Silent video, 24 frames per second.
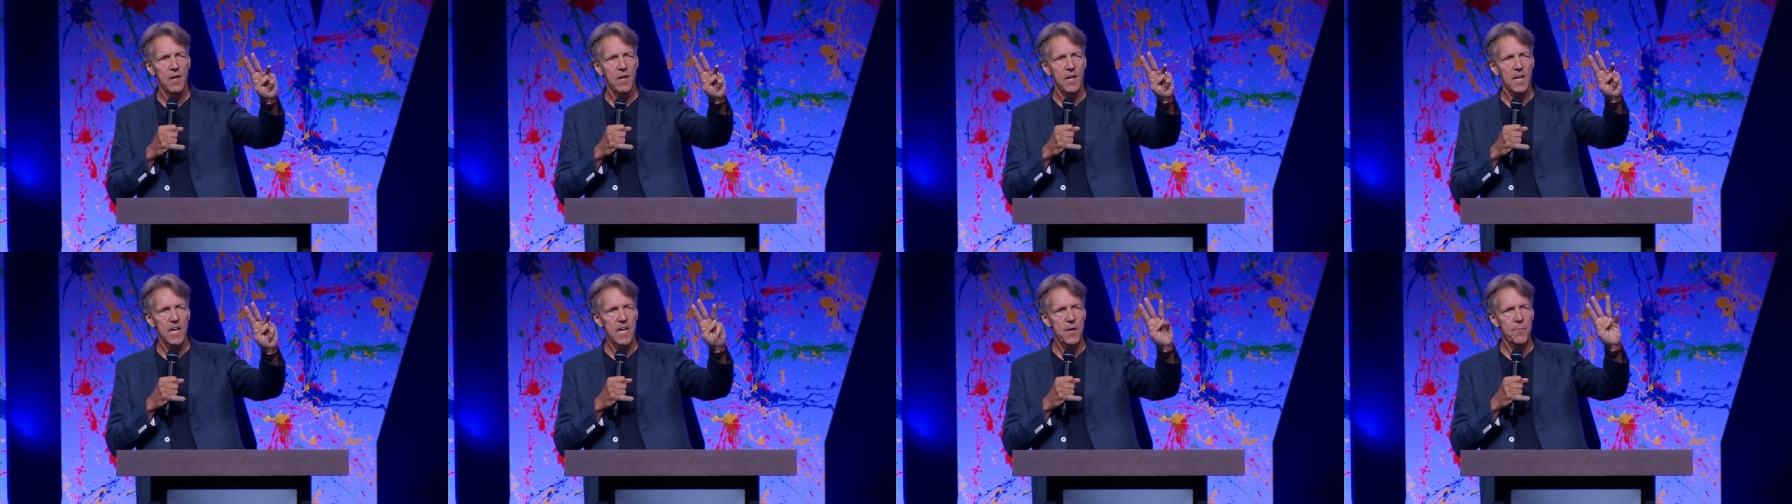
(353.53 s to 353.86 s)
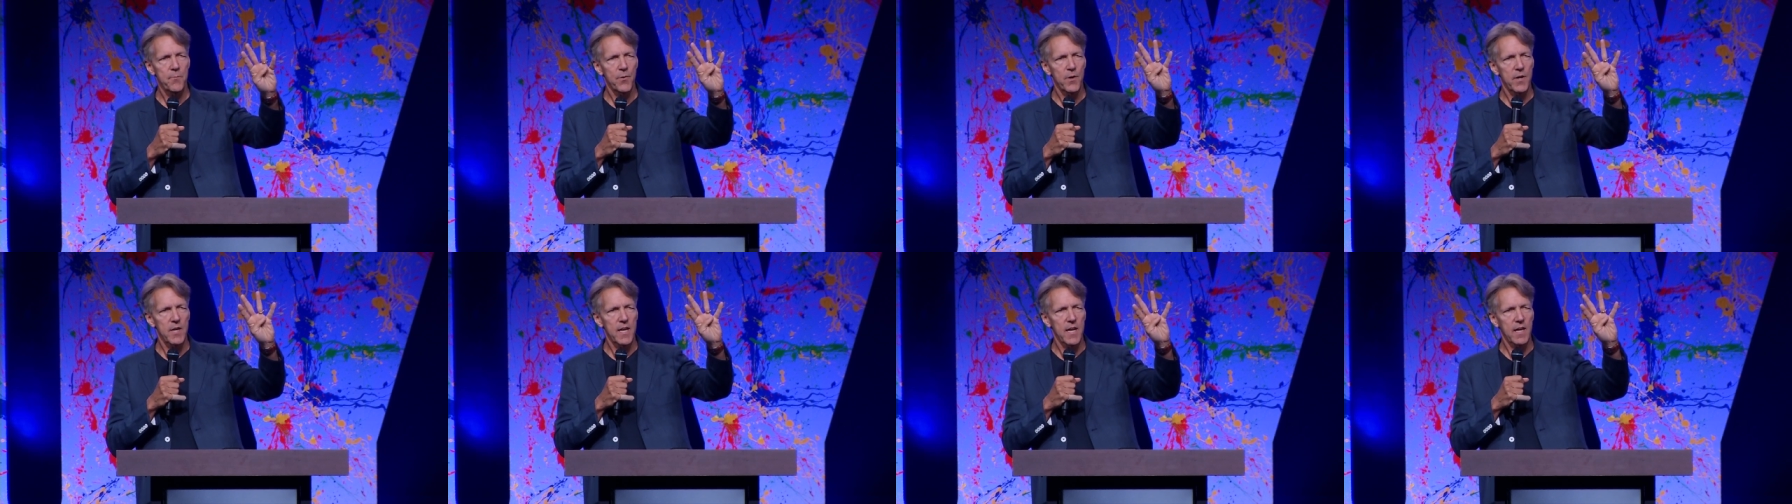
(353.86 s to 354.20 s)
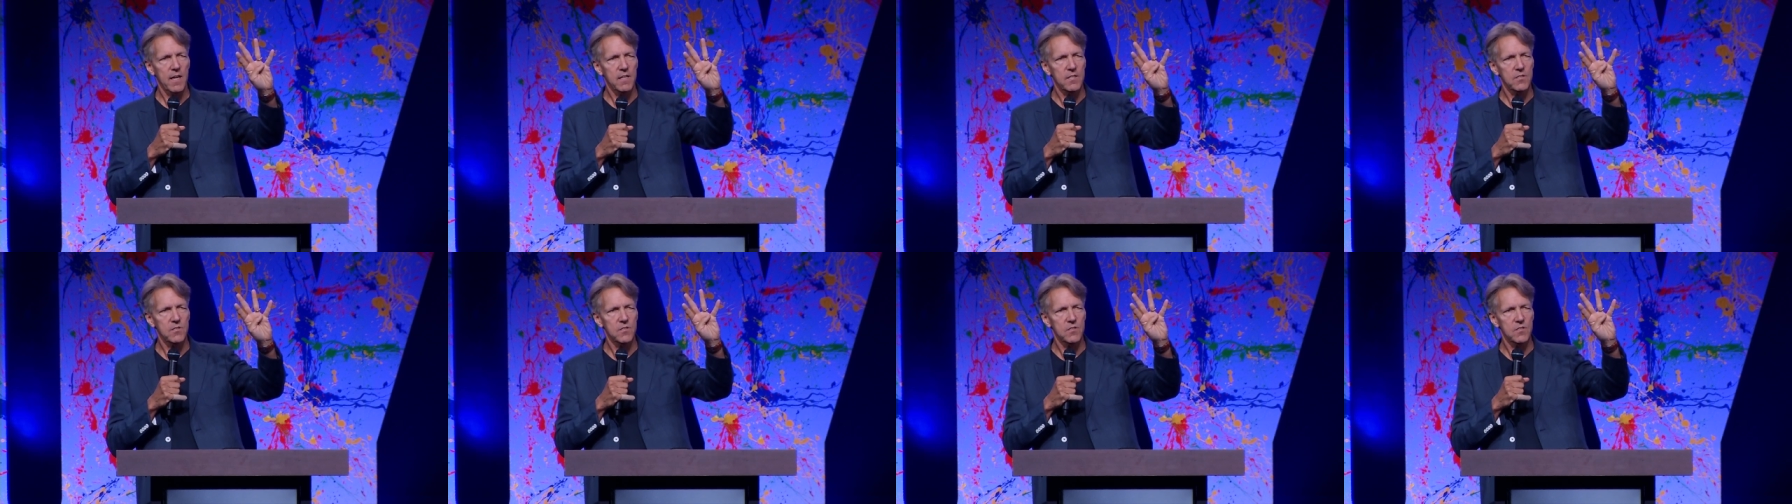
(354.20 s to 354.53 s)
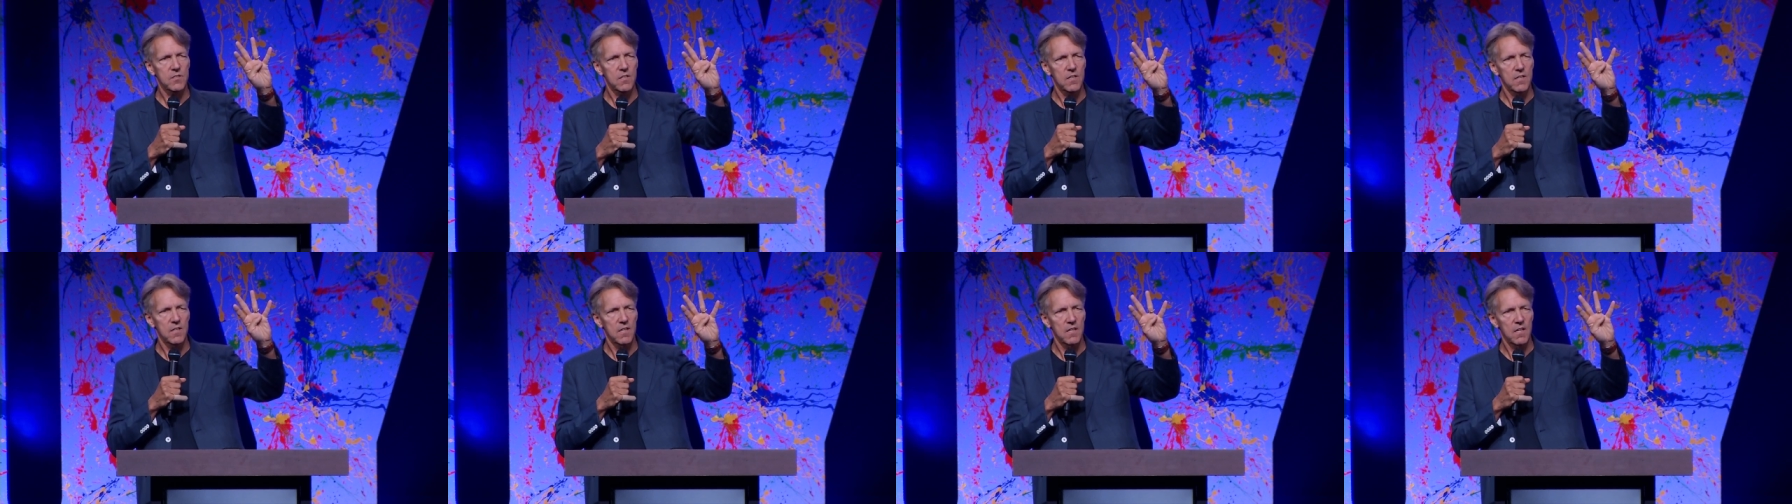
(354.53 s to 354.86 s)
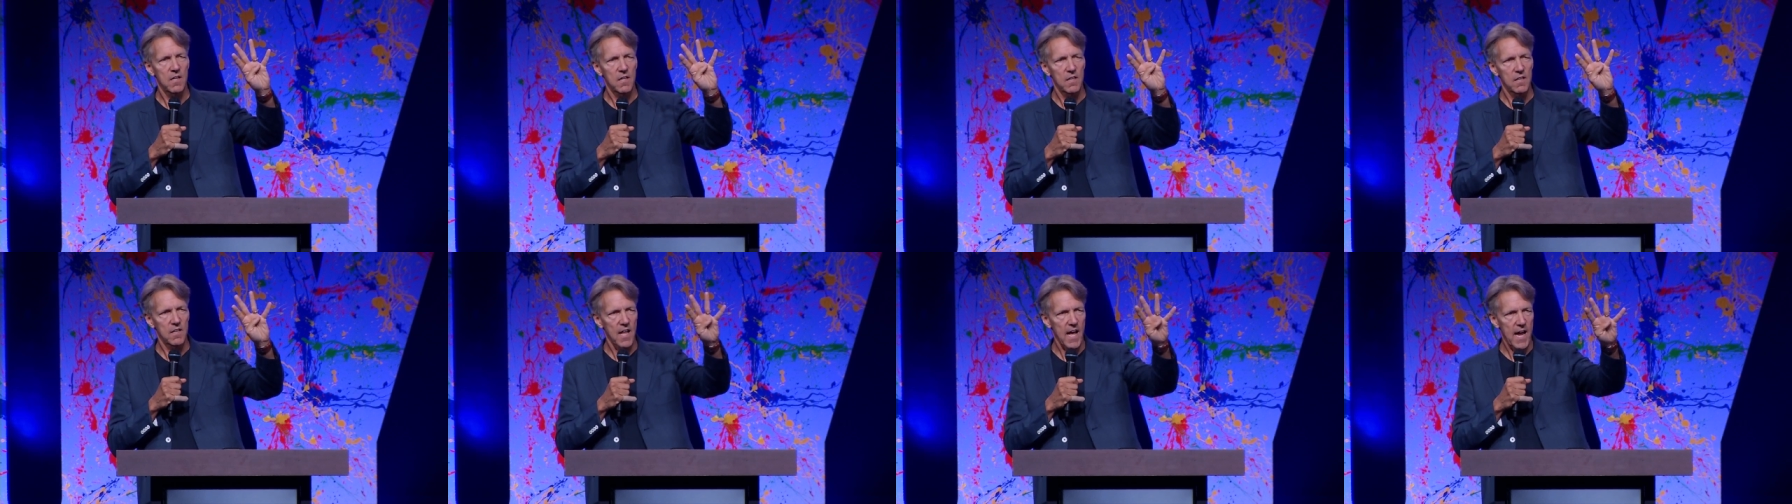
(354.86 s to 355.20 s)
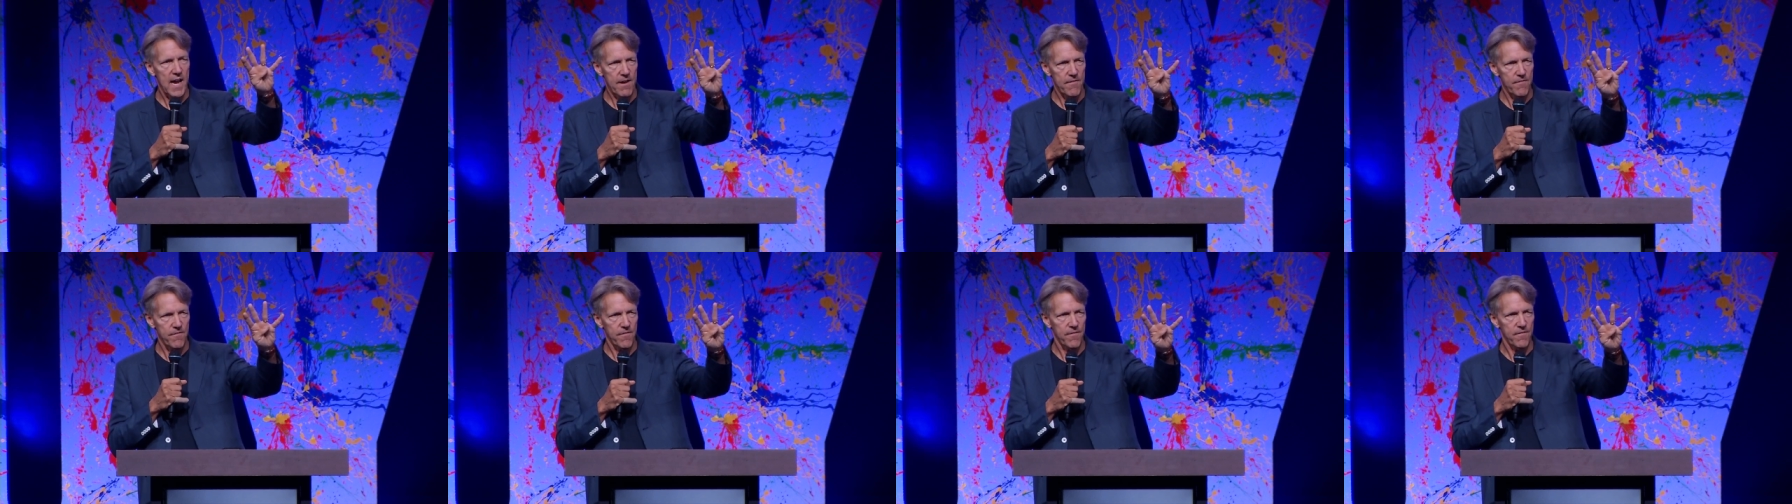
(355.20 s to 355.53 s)
he predicts
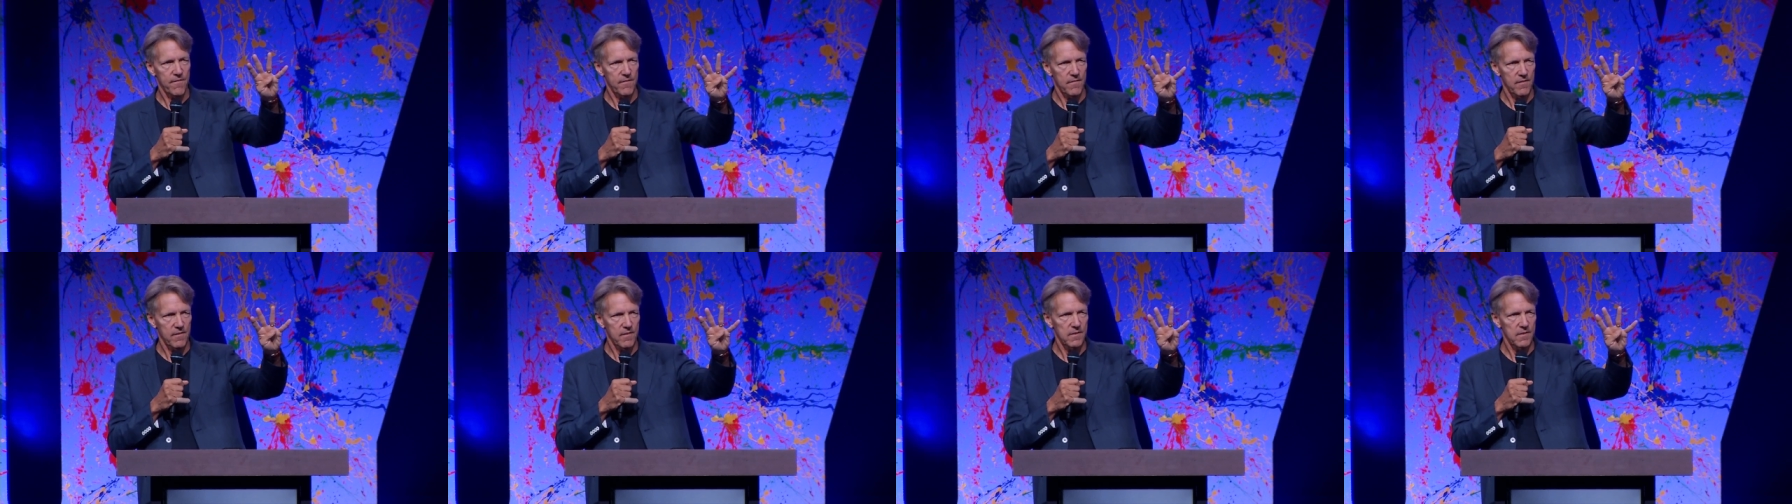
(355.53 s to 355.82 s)
life.